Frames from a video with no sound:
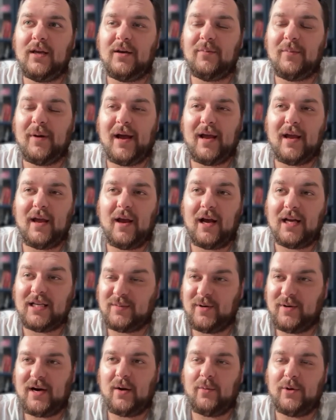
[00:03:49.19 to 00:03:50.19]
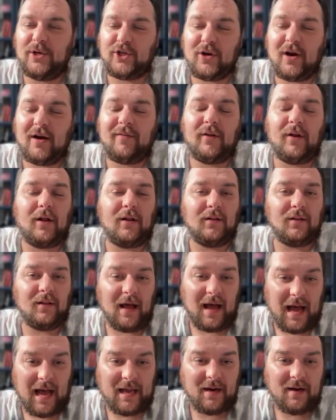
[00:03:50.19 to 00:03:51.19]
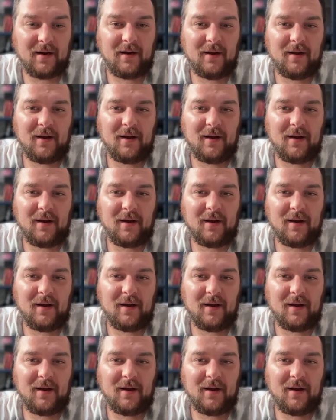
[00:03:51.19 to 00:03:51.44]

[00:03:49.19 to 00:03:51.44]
my husband and I, we travel a lot,